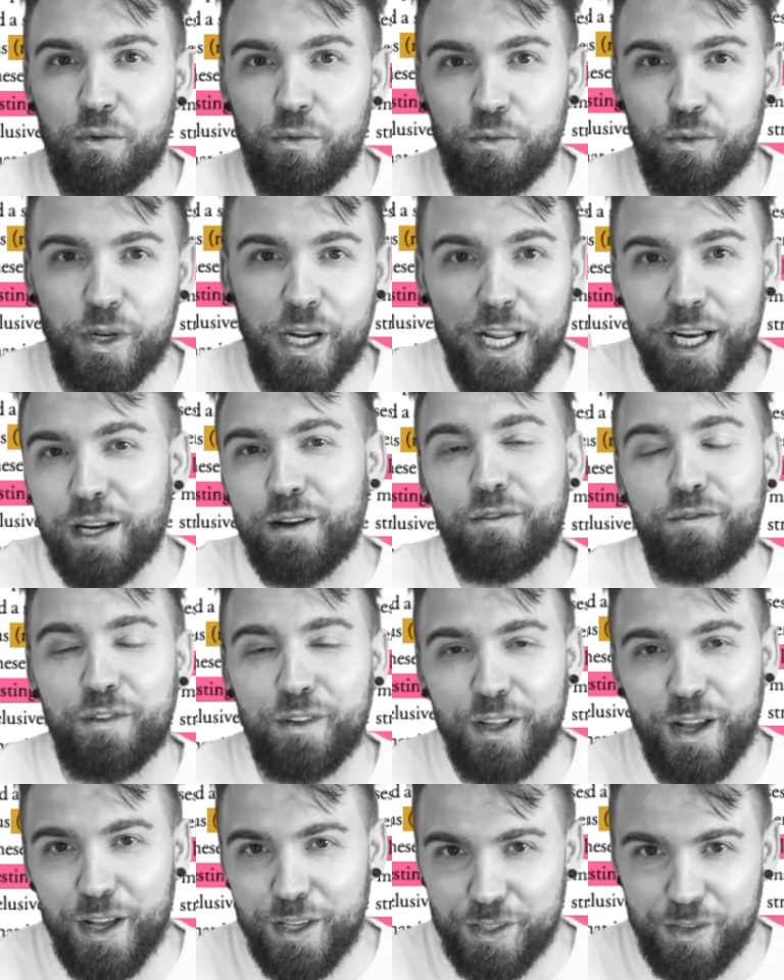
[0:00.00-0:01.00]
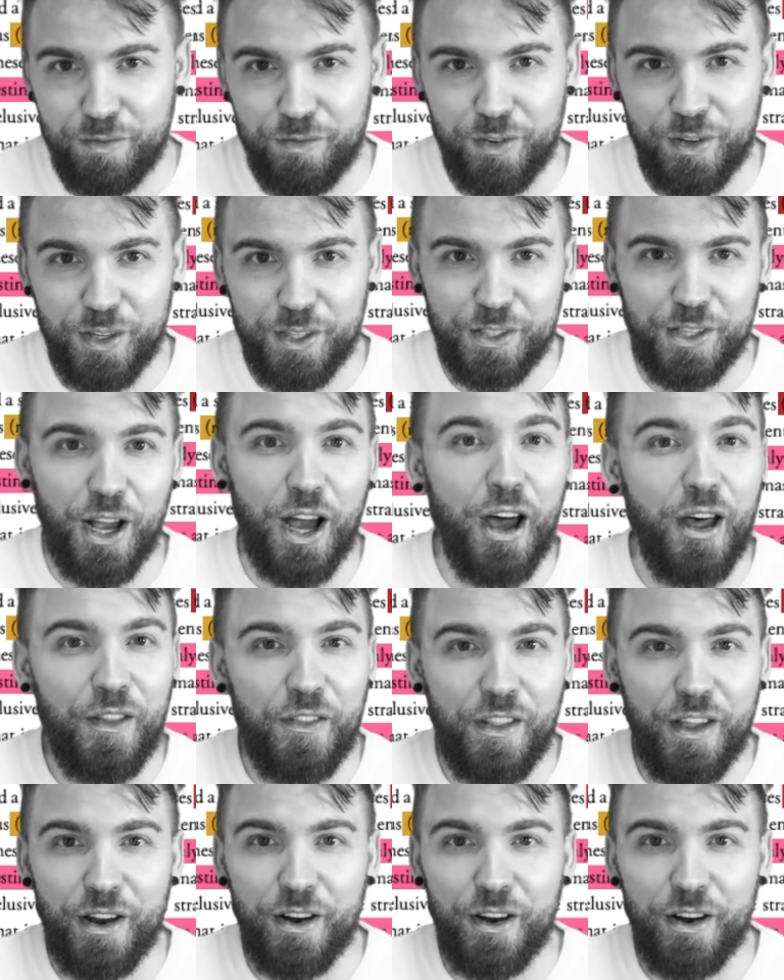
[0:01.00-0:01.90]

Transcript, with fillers: rated philosophers on